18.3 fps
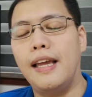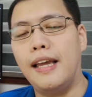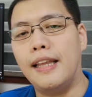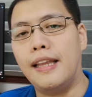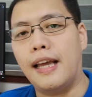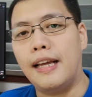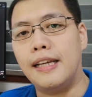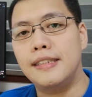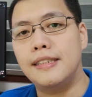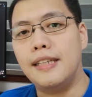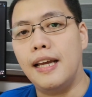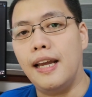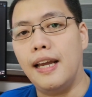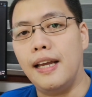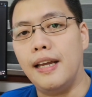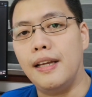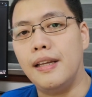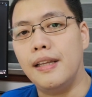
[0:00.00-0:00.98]
It has
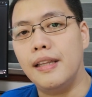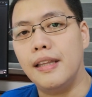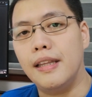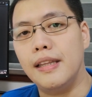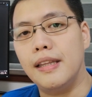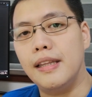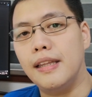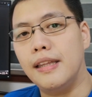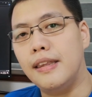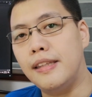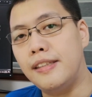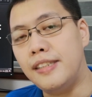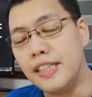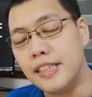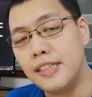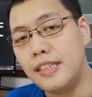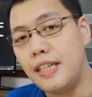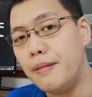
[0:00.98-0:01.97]
a
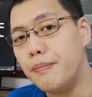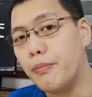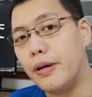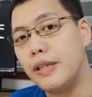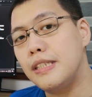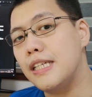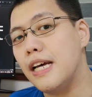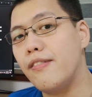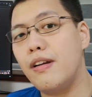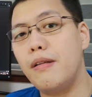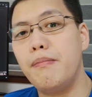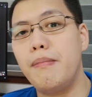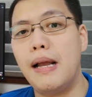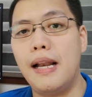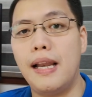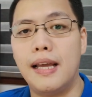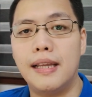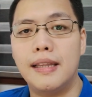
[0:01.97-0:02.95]
16.7
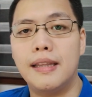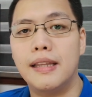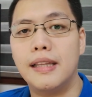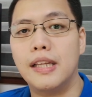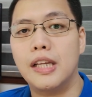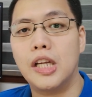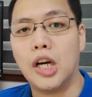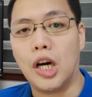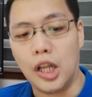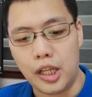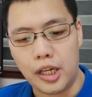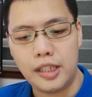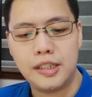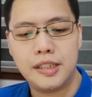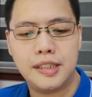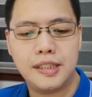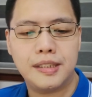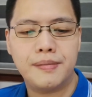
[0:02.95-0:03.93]
million
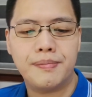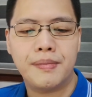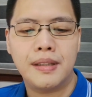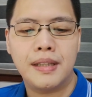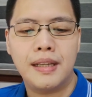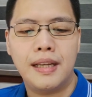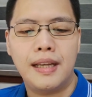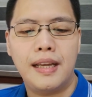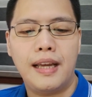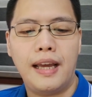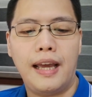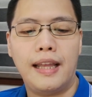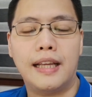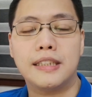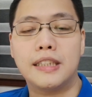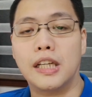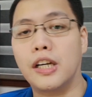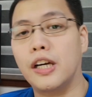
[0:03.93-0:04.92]
colors. It
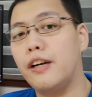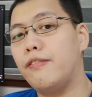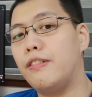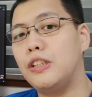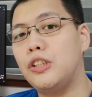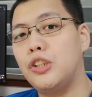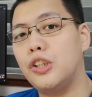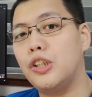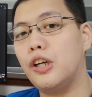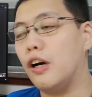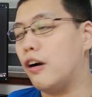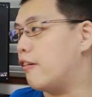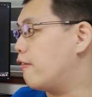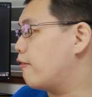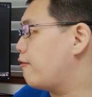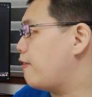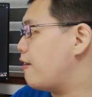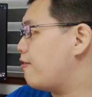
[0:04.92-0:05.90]
has a curvature
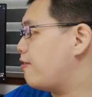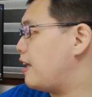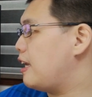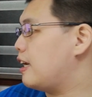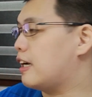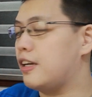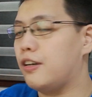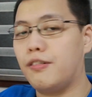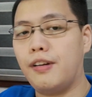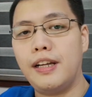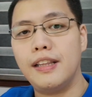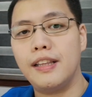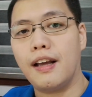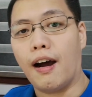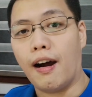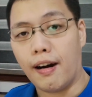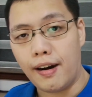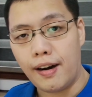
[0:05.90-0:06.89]
of
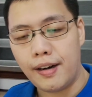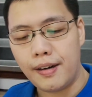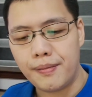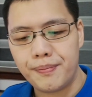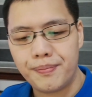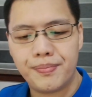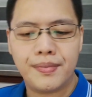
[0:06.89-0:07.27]
1500 R.